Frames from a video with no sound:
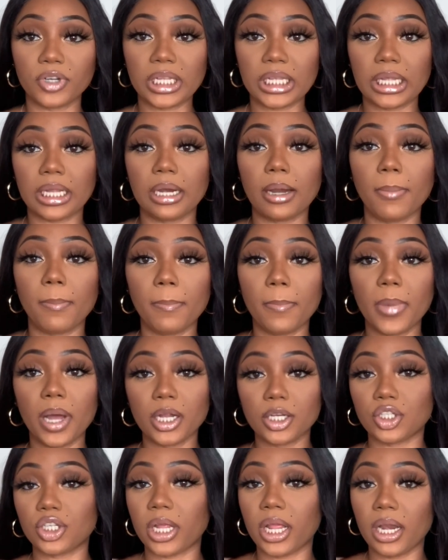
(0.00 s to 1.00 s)
freaking
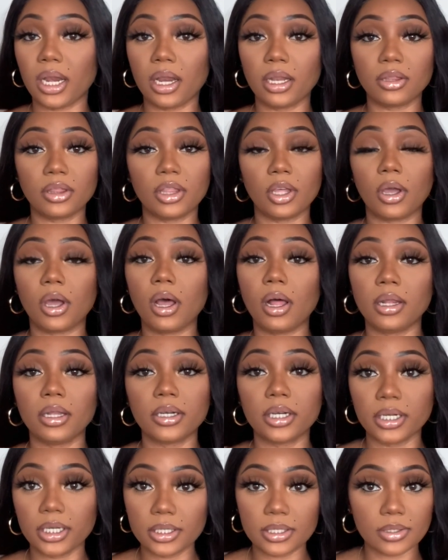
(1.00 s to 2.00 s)
much. And the
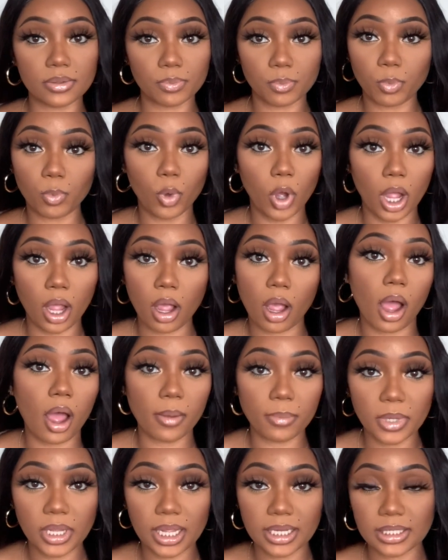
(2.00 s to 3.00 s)
color is what
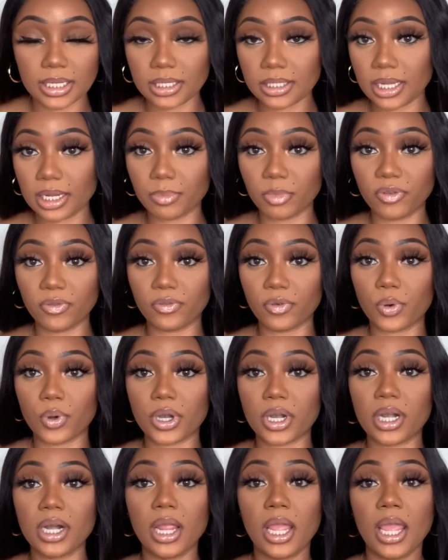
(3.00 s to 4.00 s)
got me, as I said
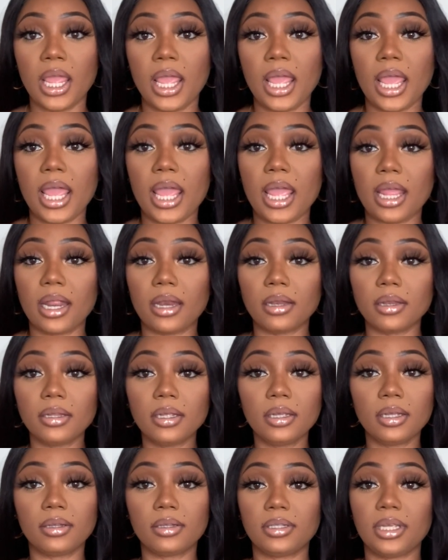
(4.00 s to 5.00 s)
before. And
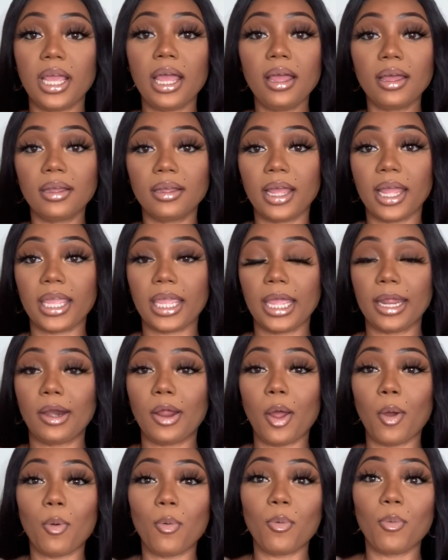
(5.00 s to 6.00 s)
yeah, I
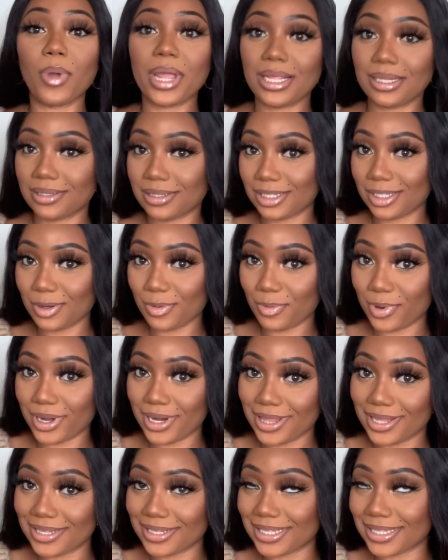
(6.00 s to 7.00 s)
cannot wait to
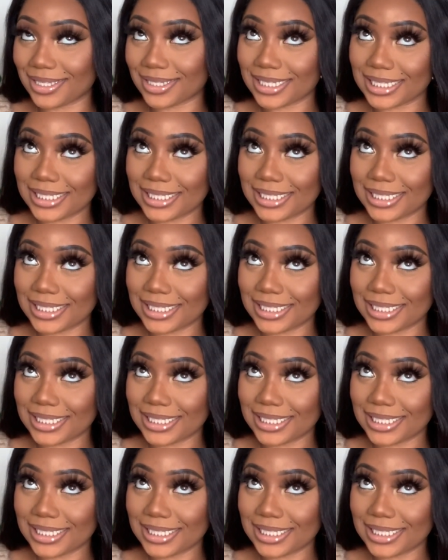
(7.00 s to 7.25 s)
wear this.